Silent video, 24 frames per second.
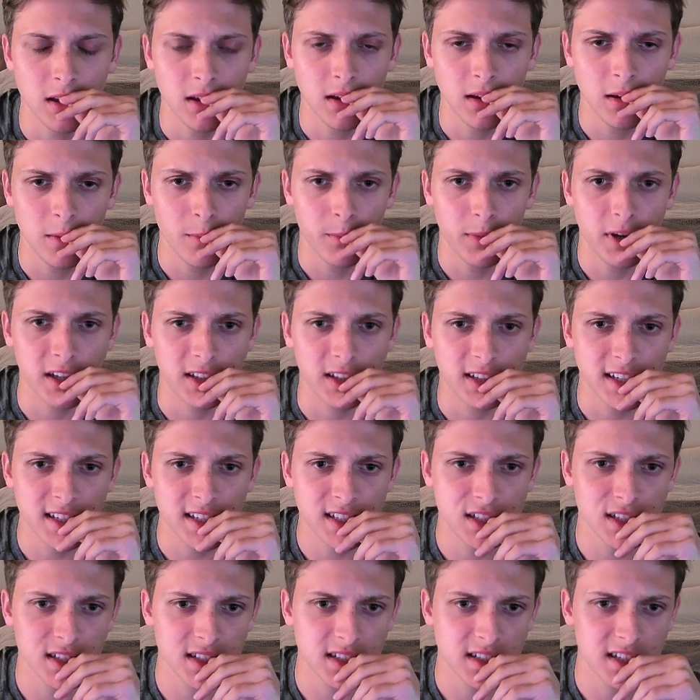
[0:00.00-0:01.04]
But let's
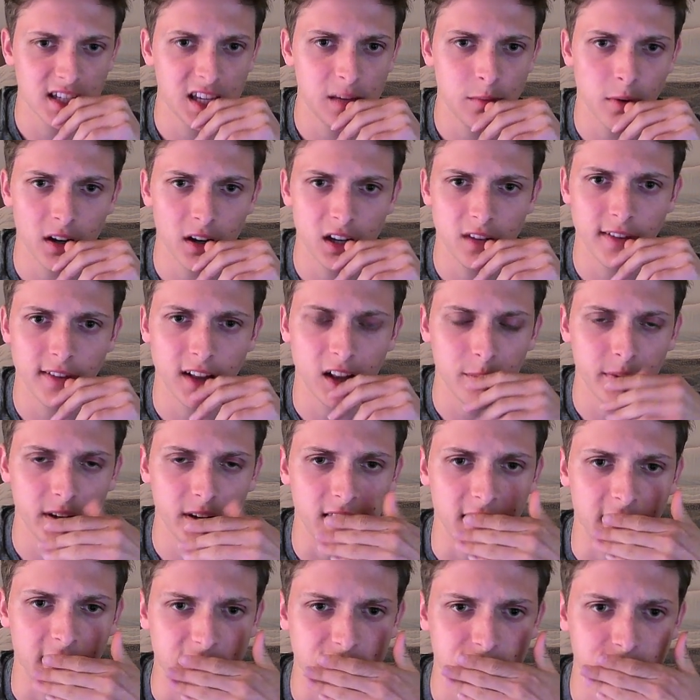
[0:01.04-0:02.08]
just keep on developing
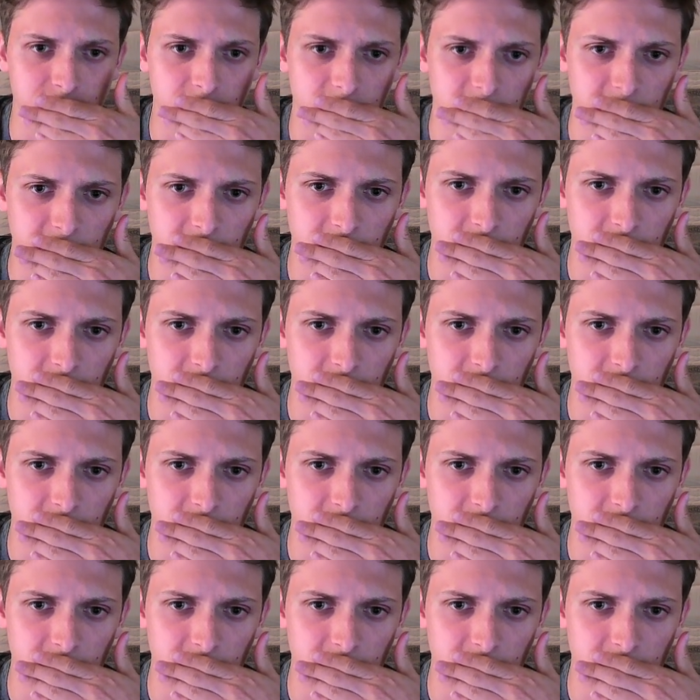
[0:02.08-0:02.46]
naturally.